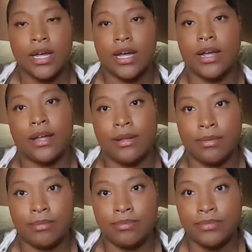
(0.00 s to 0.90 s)

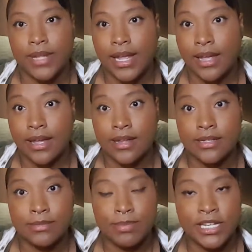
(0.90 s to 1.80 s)

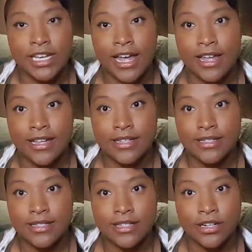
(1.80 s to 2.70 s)
And
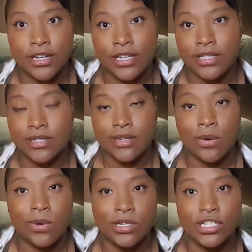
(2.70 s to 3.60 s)
because there is no
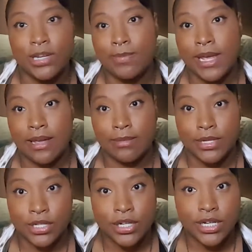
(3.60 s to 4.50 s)
one shipping
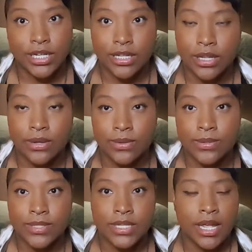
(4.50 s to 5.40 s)
maternity
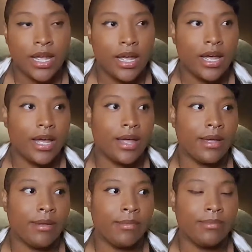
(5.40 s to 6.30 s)
clothes,
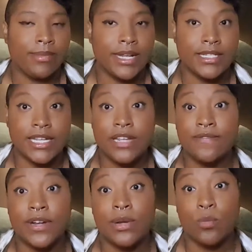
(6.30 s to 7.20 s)
it's getting
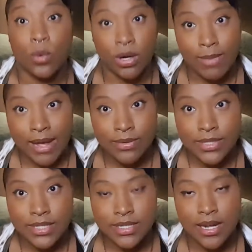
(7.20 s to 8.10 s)
very warm
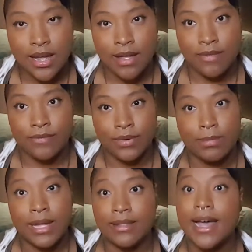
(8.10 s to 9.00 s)
out. From
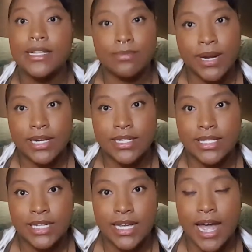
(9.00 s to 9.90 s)
my last
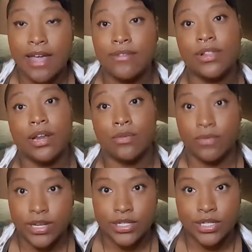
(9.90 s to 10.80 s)
pregnancy, I have a lot of
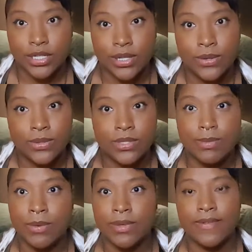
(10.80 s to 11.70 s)
winter clothes,
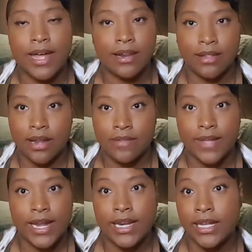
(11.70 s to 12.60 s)
but we've had a lot of
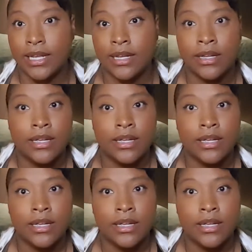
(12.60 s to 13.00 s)
80